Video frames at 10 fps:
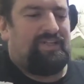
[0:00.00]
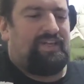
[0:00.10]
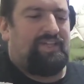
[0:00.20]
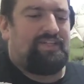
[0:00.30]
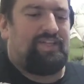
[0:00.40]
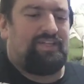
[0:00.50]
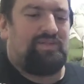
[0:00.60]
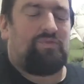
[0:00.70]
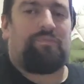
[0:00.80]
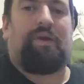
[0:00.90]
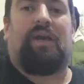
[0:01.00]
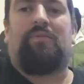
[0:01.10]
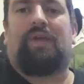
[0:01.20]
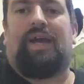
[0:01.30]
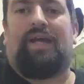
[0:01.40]
Now this next thing was
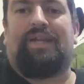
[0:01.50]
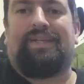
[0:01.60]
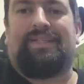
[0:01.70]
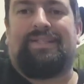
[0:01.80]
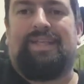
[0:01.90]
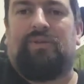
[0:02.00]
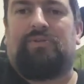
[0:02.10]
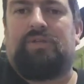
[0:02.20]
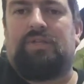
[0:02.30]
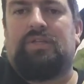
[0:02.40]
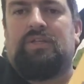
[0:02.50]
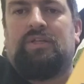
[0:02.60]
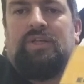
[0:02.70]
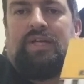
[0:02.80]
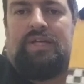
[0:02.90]
£1 and is sealed,
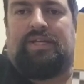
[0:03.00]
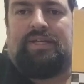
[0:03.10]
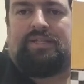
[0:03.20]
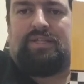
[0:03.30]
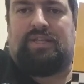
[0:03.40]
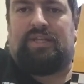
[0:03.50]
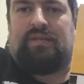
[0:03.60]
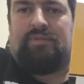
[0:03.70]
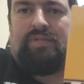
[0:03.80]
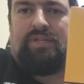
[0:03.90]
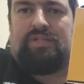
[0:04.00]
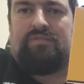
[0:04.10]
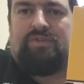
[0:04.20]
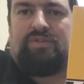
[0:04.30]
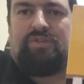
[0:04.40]
and it is the limited
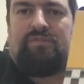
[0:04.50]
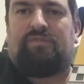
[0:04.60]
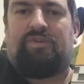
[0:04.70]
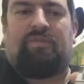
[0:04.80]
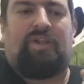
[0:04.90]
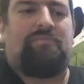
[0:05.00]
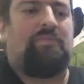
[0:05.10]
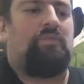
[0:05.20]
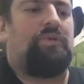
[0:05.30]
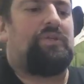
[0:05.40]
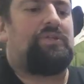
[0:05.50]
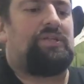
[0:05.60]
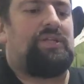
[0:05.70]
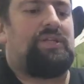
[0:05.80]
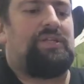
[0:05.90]
edition version of The Fifth Element, which
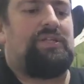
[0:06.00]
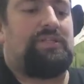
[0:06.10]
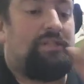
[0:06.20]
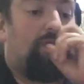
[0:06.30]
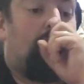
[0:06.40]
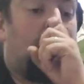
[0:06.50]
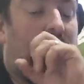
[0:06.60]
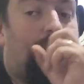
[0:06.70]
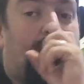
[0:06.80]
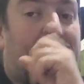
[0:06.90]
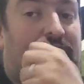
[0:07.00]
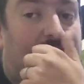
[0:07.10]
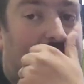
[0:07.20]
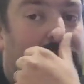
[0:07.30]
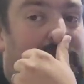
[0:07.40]
is one of my
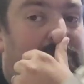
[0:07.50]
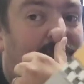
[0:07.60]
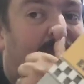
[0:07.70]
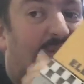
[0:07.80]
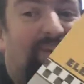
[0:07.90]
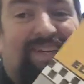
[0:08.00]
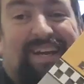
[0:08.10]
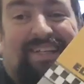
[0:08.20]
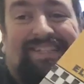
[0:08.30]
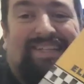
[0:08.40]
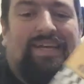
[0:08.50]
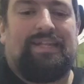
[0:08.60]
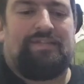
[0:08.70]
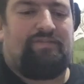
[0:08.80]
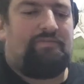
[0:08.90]
favourite films, but I didn't actually get
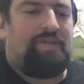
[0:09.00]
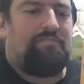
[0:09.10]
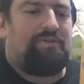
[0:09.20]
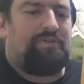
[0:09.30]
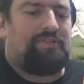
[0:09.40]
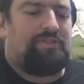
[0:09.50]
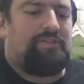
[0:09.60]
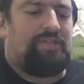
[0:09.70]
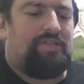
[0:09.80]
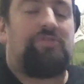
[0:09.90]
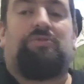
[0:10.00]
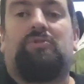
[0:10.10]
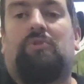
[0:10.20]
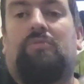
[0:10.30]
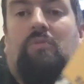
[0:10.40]
this for me because it turns out it's
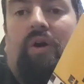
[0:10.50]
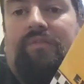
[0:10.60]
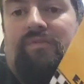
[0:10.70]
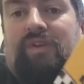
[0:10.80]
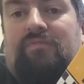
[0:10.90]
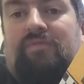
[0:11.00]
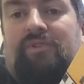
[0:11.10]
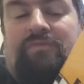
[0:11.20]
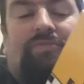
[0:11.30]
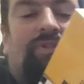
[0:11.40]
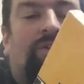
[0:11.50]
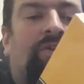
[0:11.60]
also one of my wife's favourite films,